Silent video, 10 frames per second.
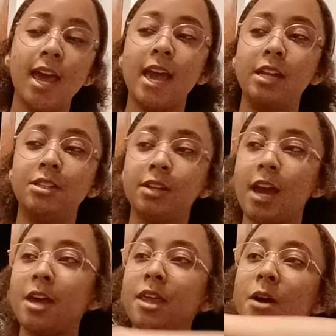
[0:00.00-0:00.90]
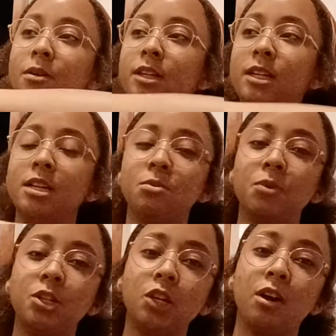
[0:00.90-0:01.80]
and to get that really nice,
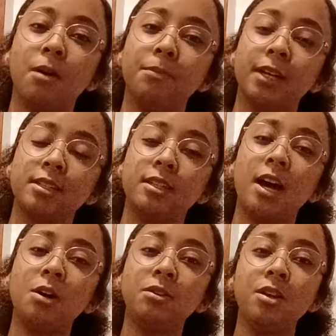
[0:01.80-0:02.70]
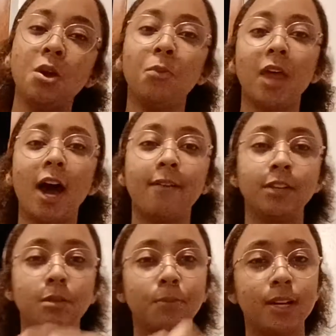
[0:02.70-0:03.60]
rich, and complex sound without having
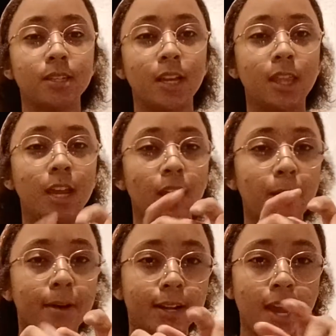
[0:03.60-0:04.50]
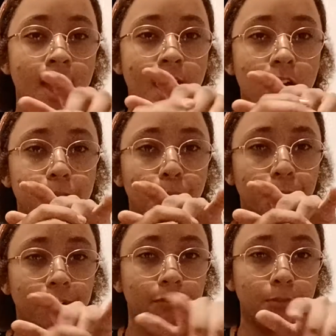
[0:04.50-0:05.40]
to press. Thinking about it as
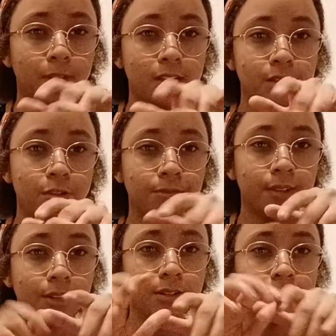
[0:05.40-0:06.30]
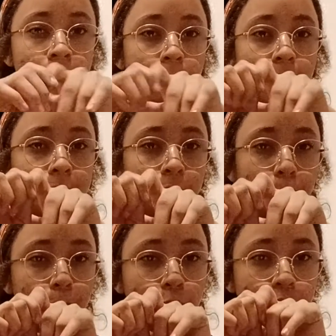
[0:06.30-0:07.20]
pulling from these two fingers rather than
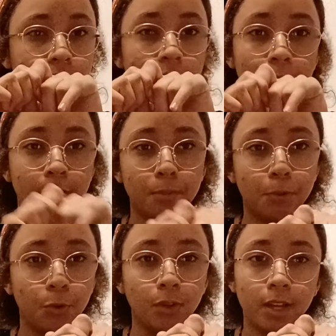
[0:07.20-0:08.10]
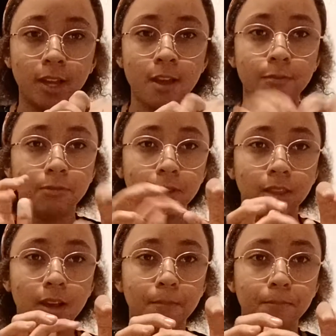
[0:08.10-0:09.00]
pushing down and pulling from the
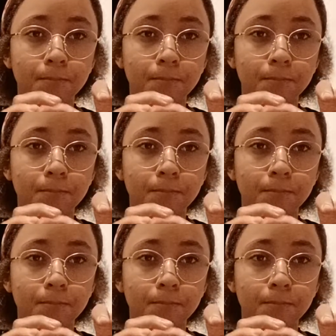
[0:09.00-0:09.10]
thumb.